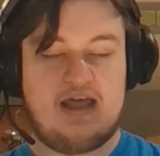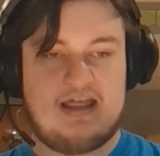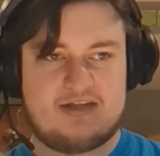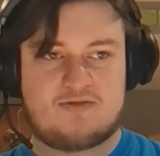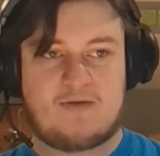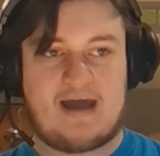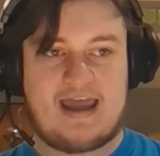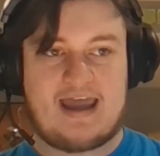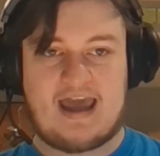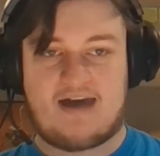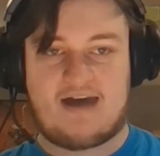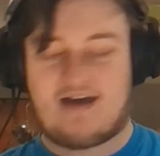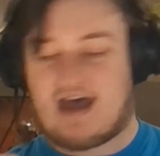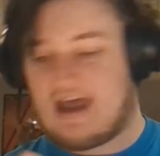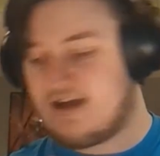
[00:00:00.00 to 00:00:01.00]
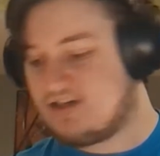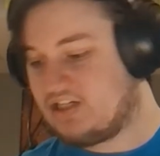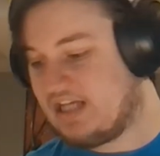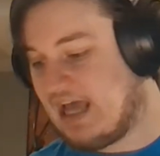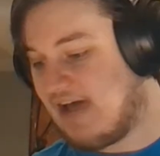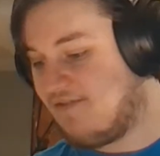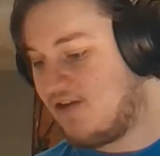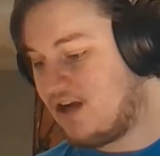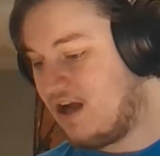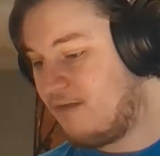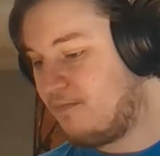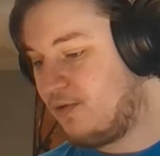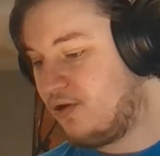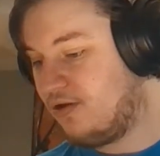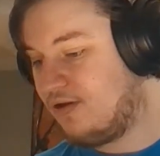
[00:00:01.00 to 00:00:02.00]
That's why I actually have a
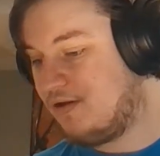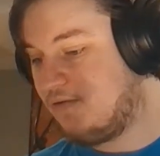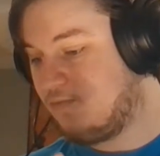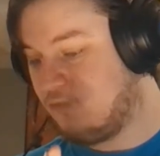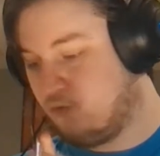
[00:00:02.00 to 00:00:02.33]
couple